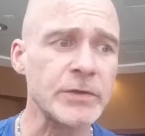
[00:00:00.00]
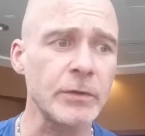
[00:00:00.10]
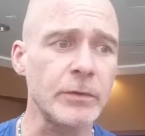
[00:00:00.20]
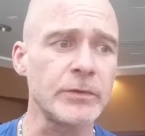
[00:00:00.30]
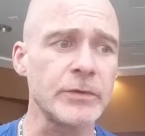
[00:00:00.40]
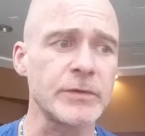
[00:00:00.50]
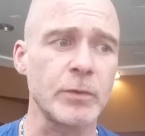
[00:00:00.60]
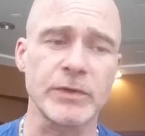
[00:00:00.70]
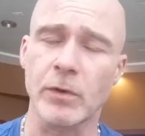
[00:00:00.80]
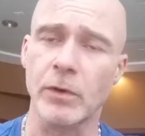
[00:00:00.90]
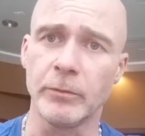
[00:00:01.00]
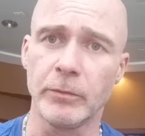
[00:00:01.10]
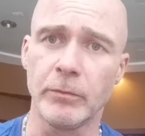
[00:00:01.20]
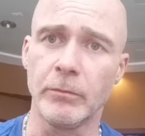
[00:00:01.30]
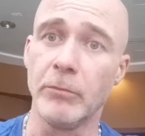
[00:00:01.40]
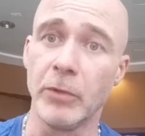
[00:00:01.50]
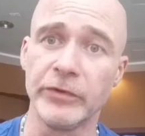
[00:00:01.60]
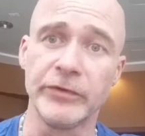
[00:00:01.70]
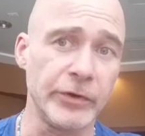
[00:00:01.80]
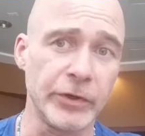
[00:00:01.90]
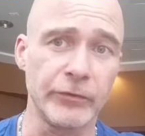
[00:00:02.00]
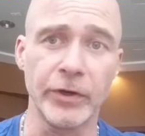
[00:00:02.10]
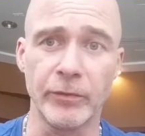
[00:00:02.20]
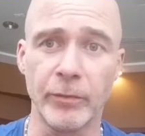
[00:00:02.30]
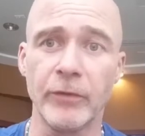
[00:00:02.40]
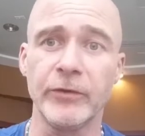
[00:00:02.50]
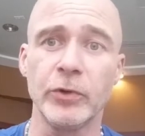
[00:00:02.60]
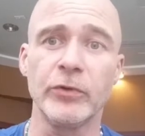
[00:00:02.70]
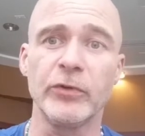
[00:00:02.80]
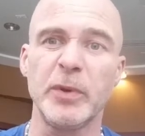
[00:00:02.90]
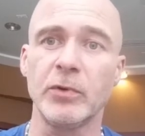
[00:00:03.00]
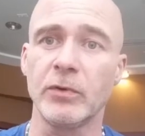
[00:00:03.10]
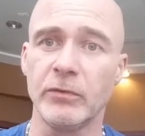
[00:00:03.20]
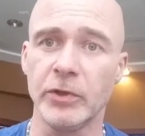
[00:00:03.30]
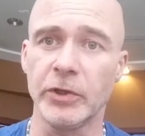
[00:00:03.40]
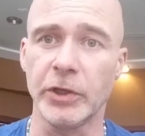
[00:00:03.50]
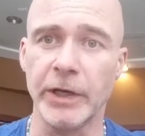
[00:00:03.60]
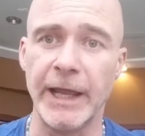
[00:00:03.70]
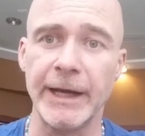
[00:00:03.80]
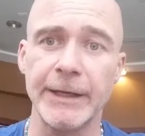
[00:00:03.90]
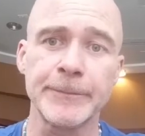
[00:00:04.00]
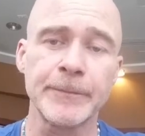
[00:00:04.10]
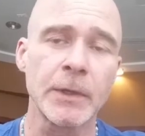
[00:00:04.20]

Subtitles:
So there's what's called military-grade remote viewers. People are really good at it.